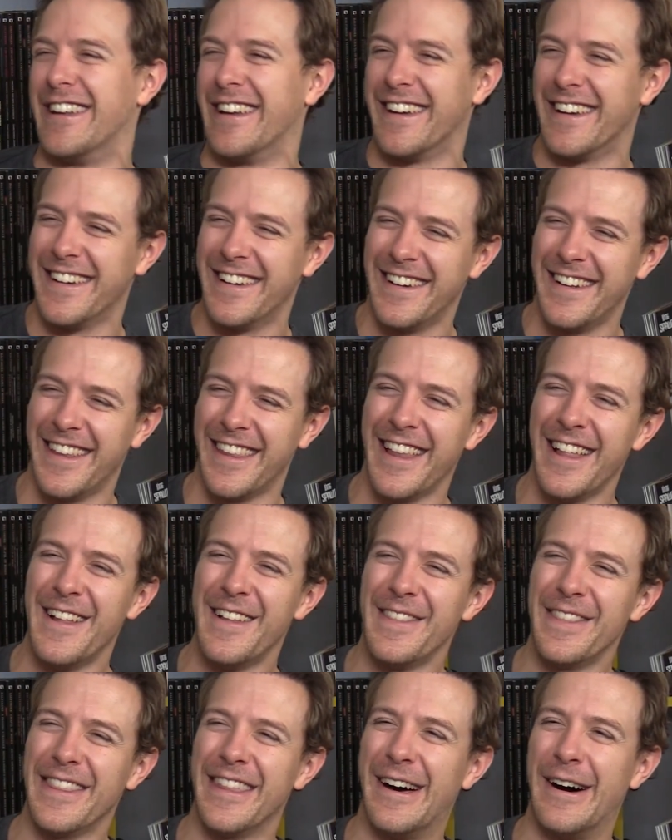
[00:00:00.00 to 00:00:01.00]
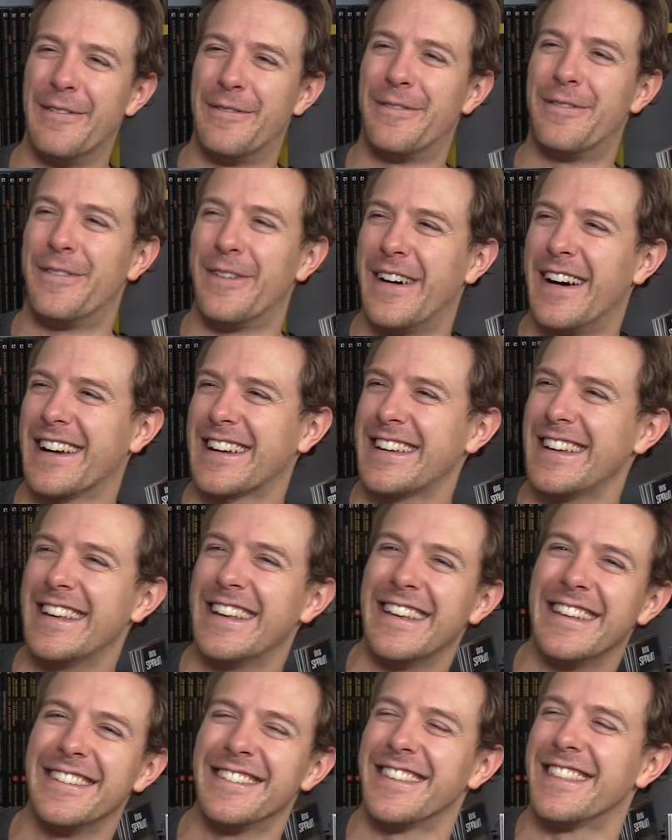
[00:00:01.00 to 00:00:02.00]
the fuck
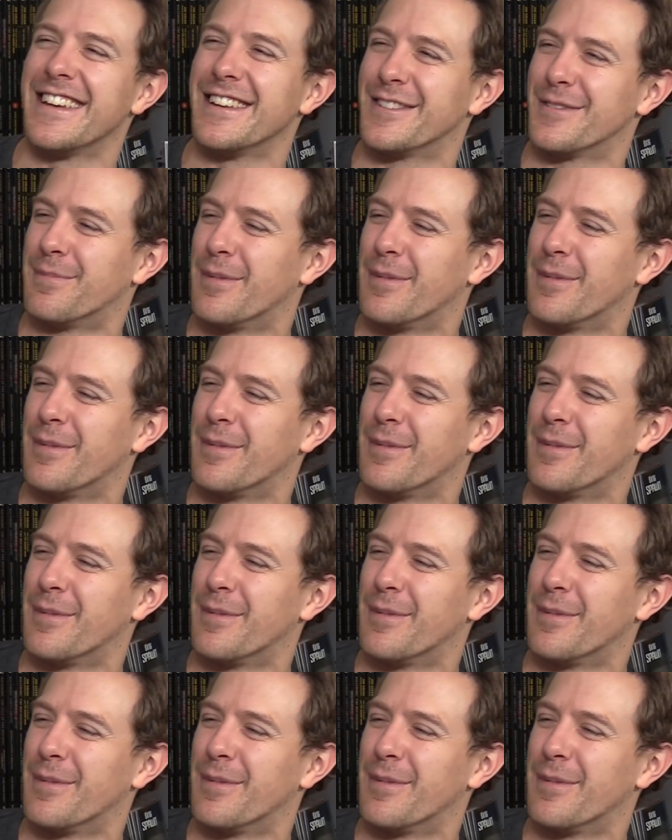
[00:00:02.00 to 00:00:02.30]
is this